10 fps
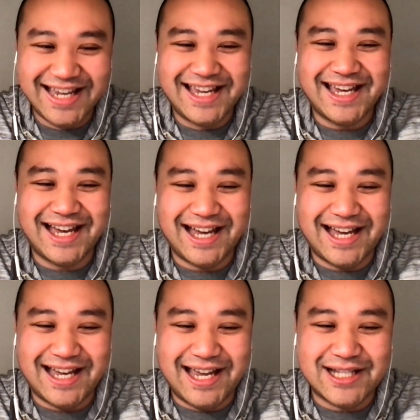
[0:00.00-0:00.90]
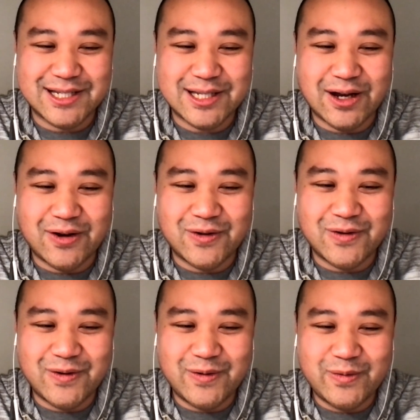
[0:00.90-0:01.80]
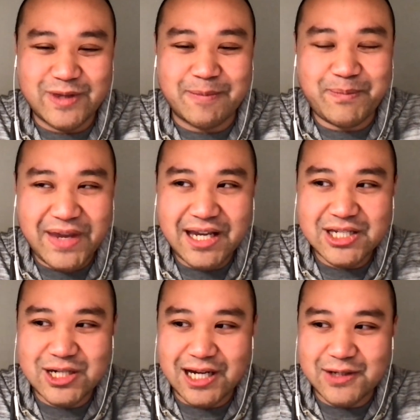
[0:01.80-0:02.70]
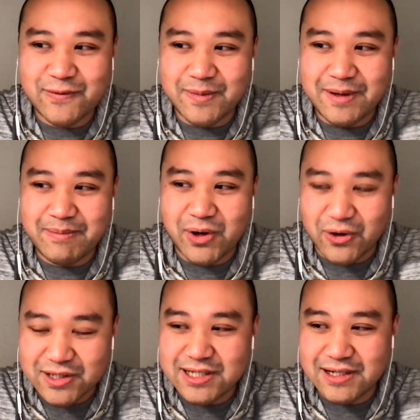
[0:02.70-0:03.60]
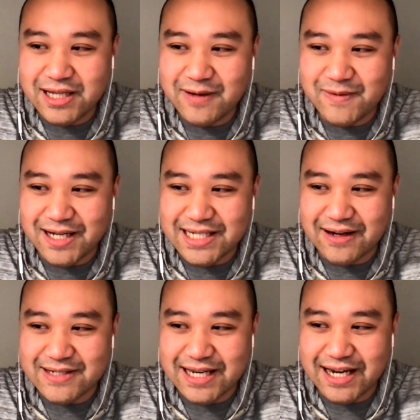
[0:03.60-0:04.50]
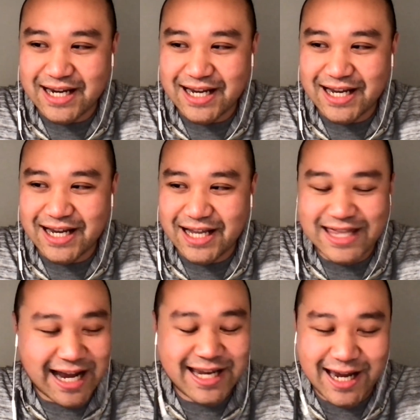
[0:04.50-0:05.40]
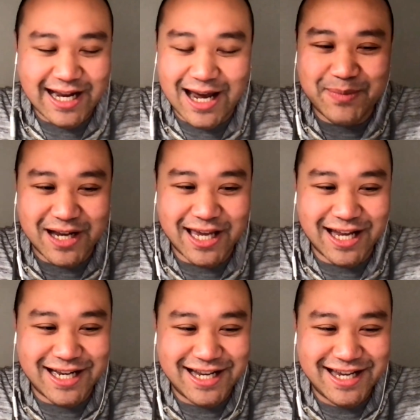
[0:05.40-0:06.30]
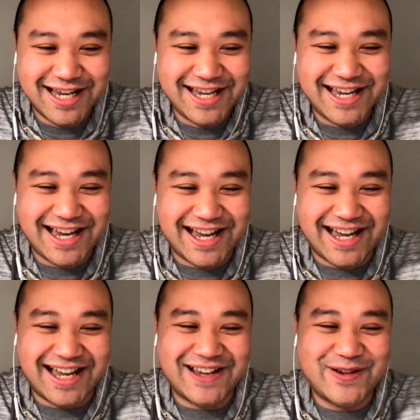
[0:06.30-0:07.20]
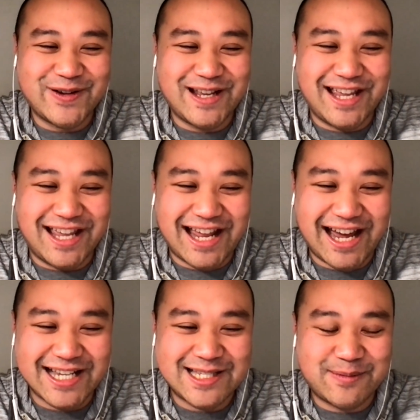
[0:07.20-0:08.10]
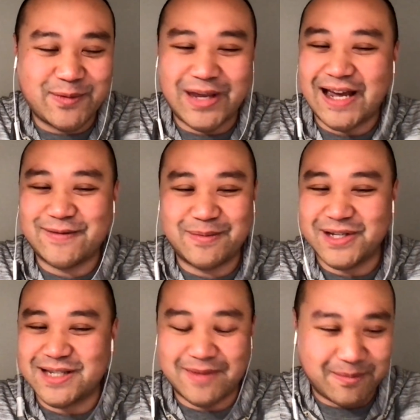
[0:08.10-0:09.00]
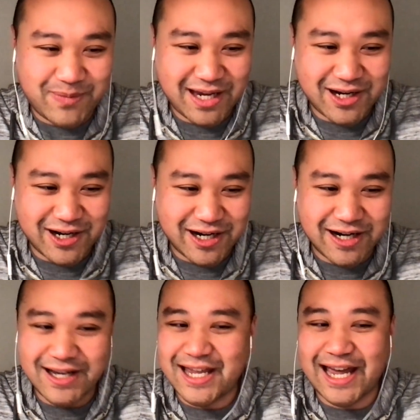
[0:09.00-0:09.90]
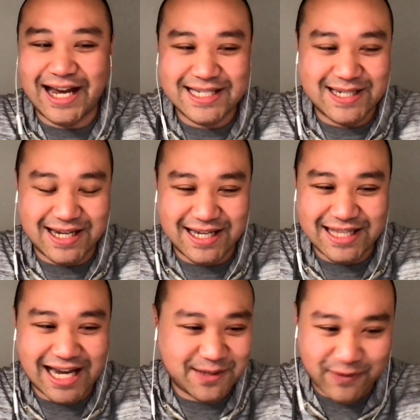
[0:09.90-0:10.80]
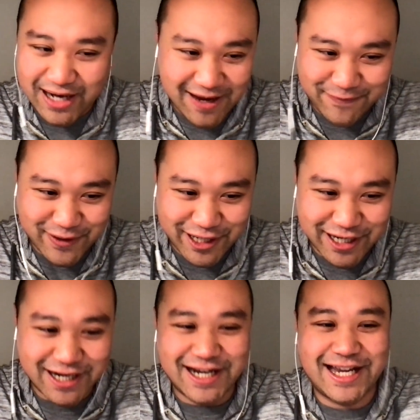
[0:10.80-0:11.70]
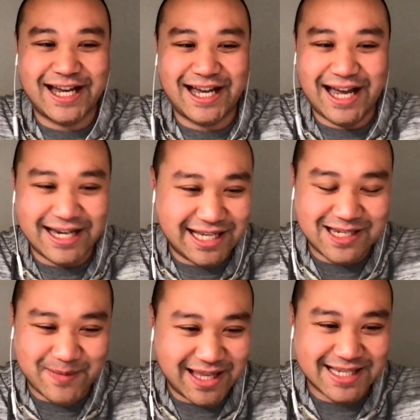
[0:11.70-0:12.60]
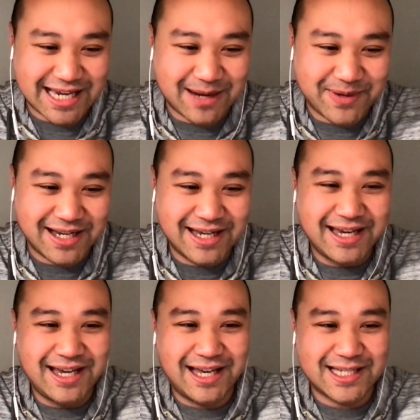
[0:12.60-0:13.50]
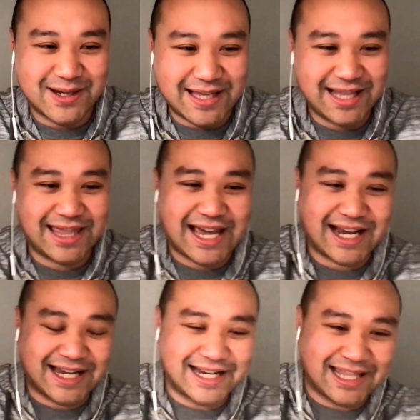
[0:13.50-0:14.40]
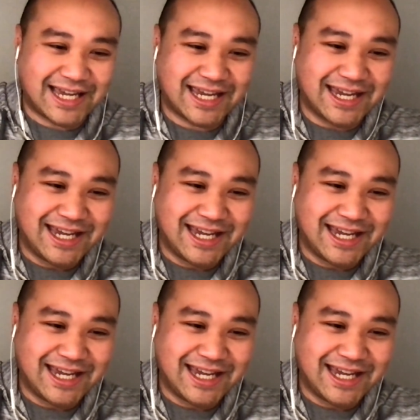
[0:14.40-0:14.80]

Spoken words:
And so the biggest change for me personally was I was like, that can't happen again. Uh, we have to build something bigger. It has to last forever. I need to make this happen. And so I think that kind of like,